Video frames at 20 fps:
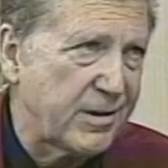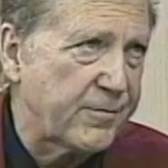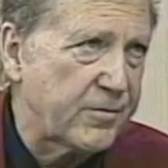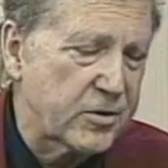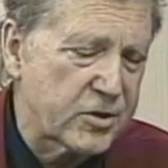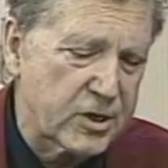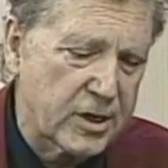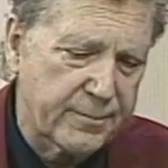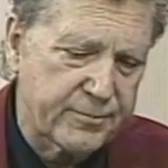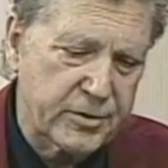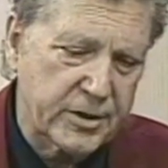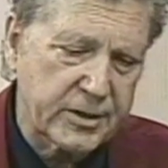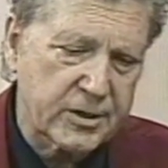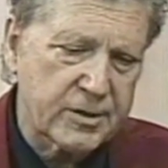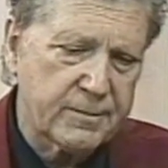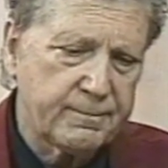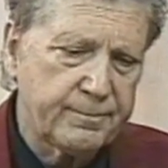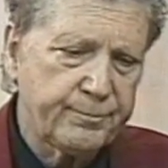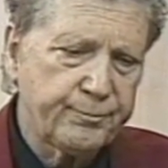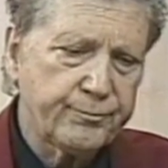different
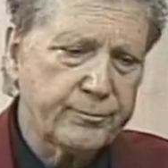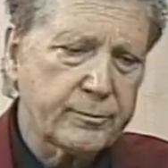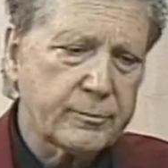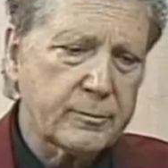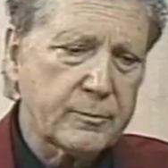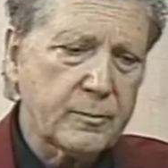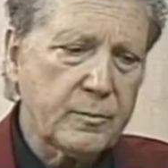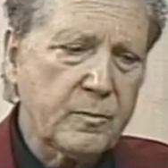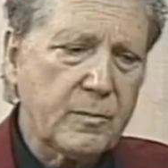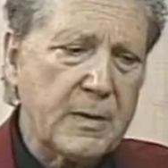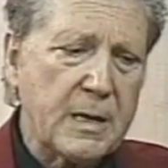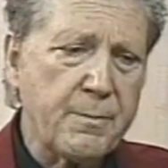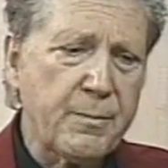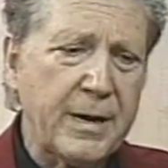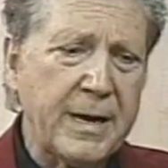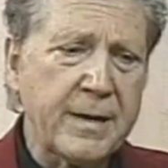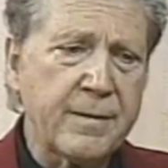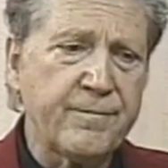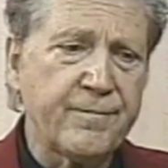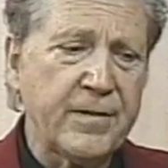subjects.
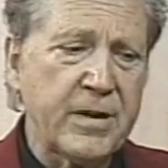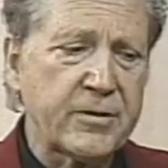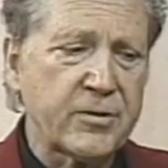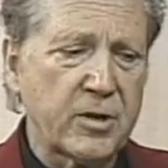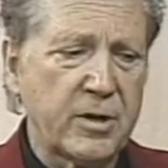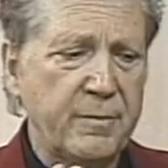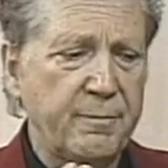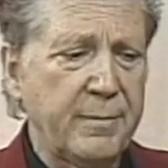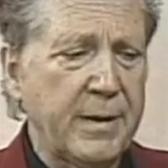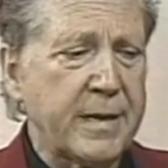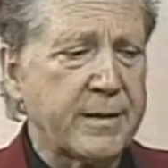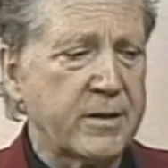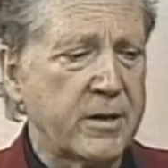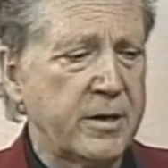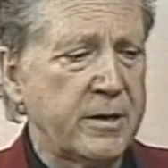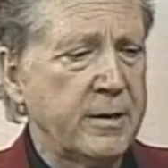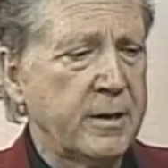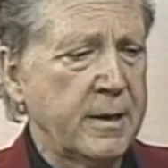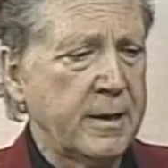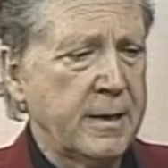But I invented a
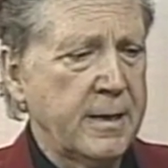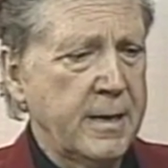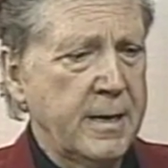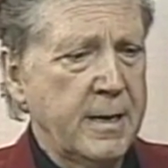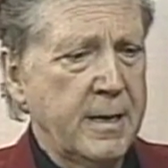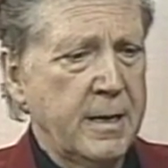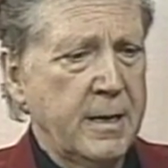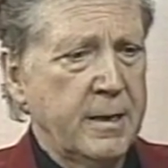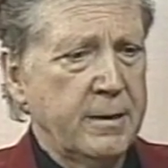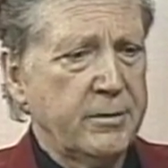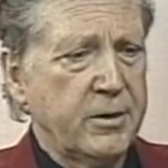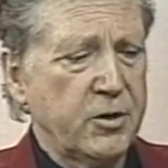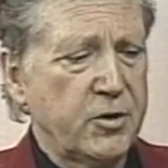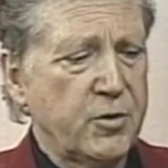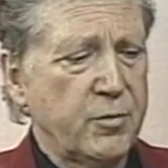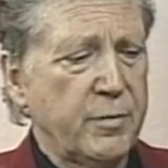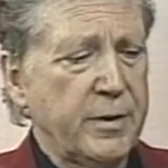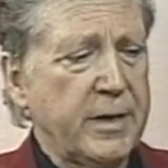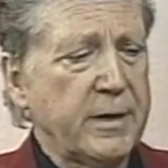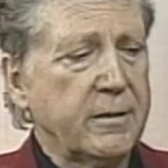method
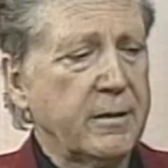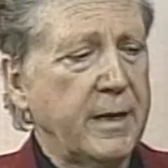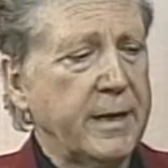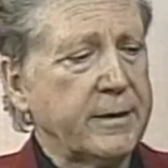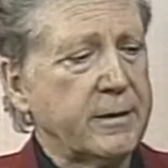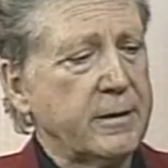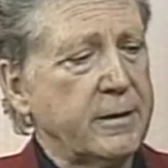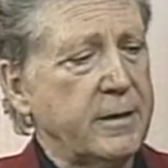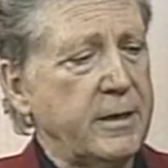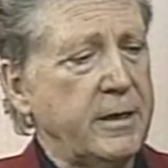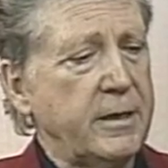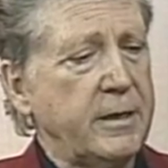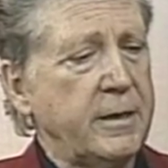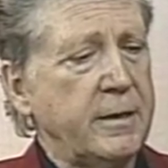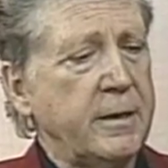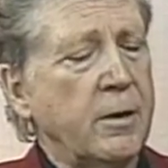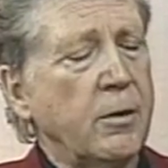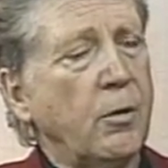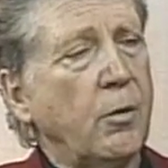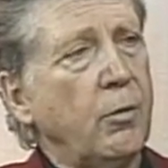that you eat like
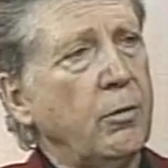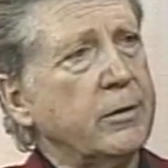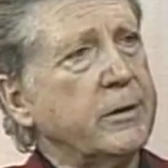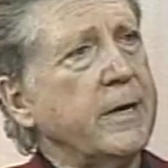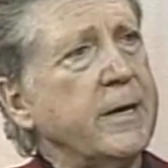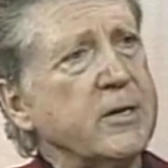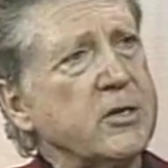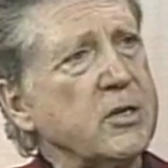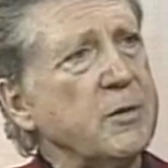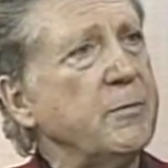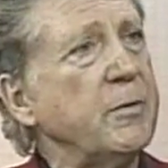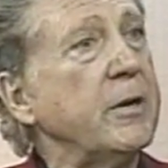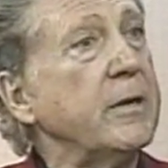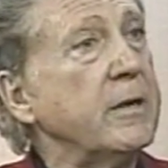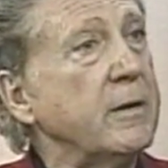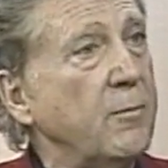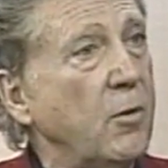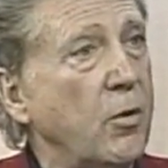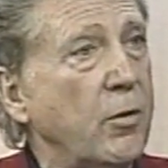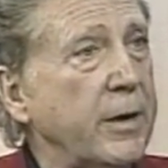the Old
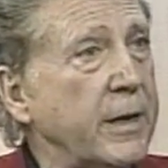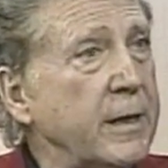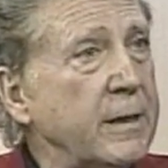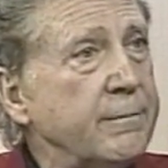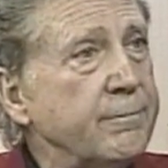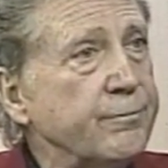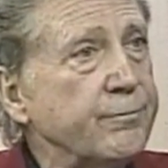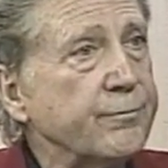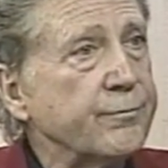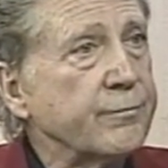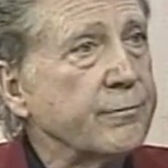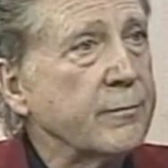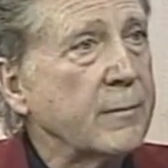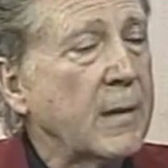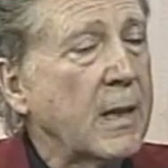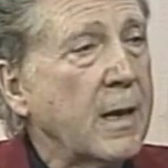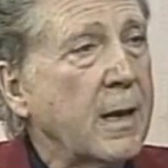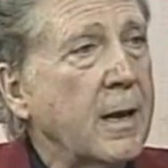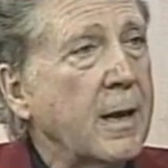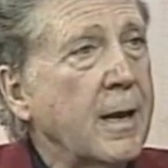Testament in the morning
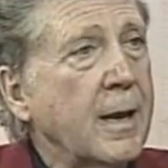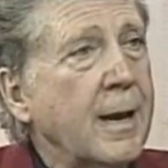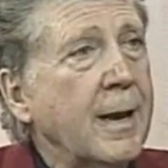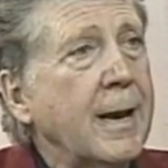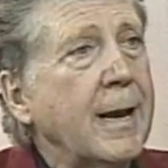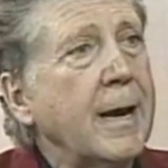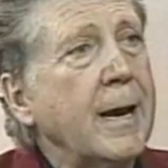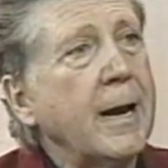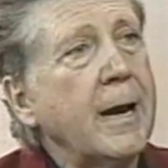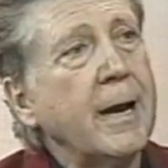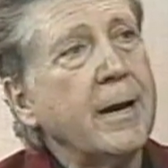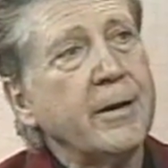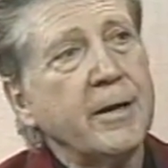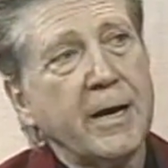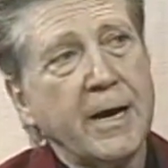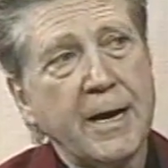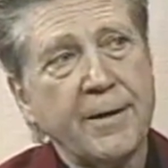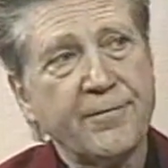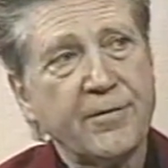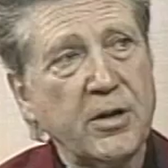and
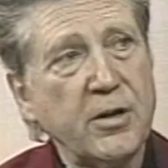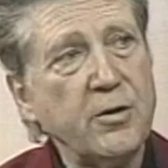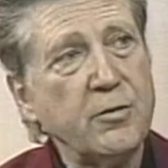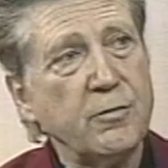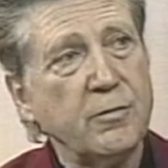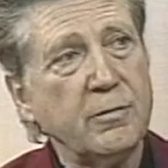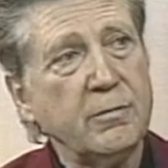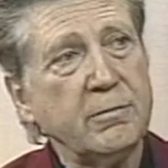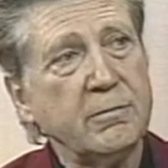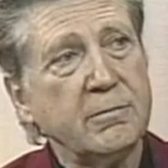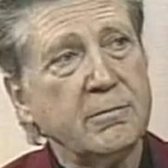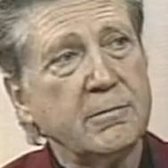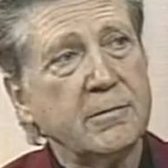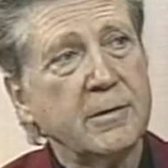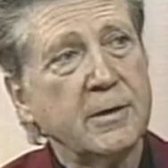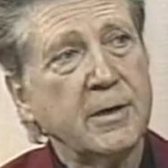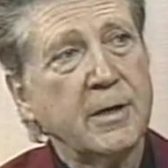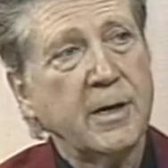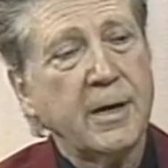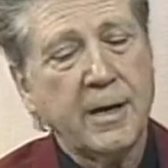the afternoon,
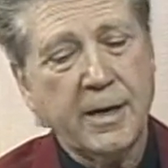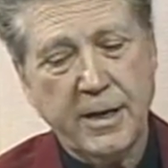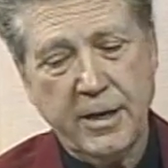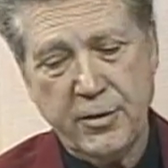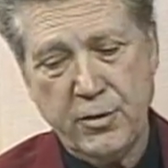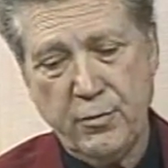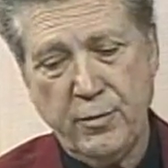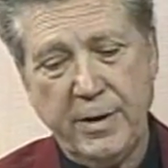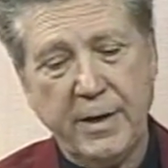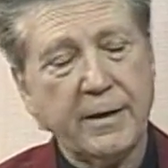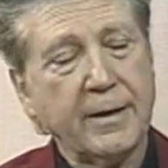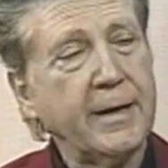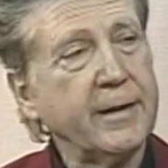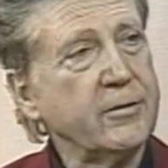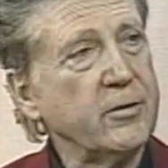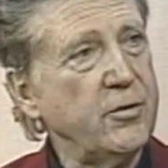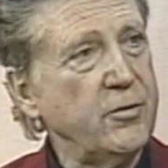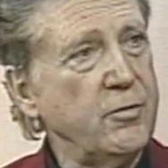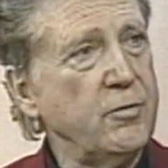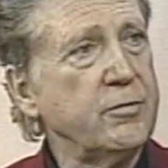and you eat
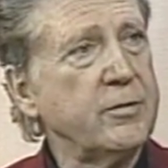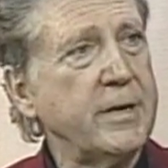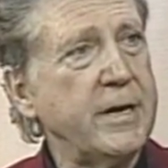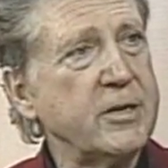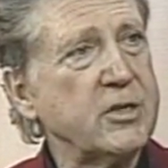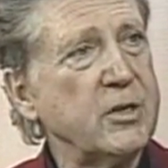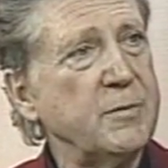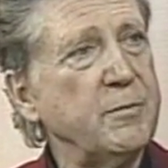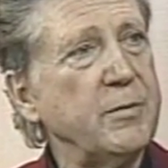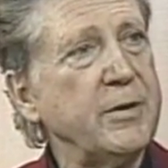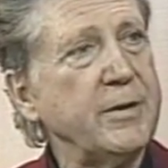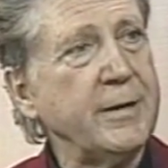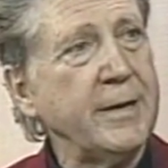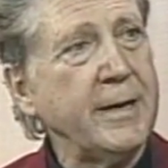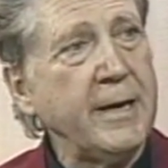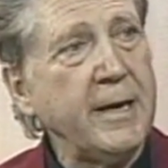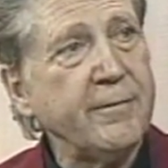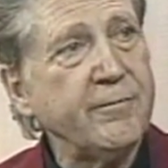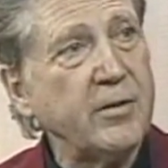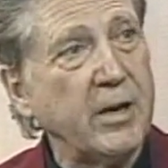like the New Testament in
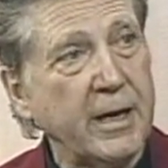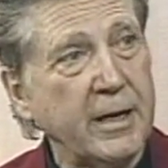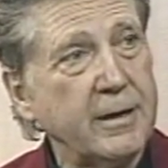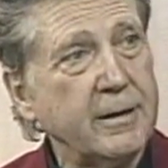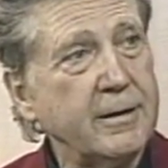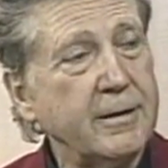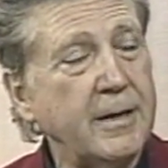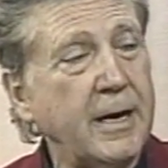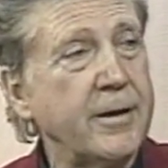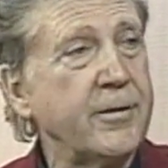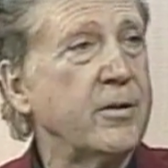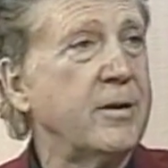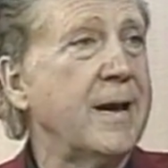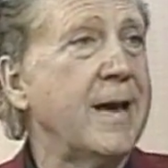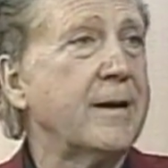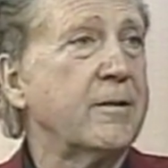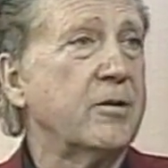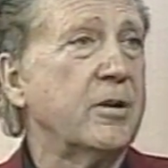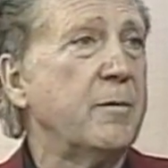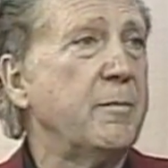the evening. Now, you're
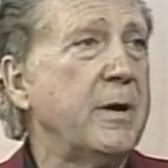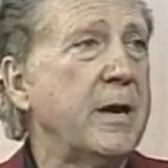not going to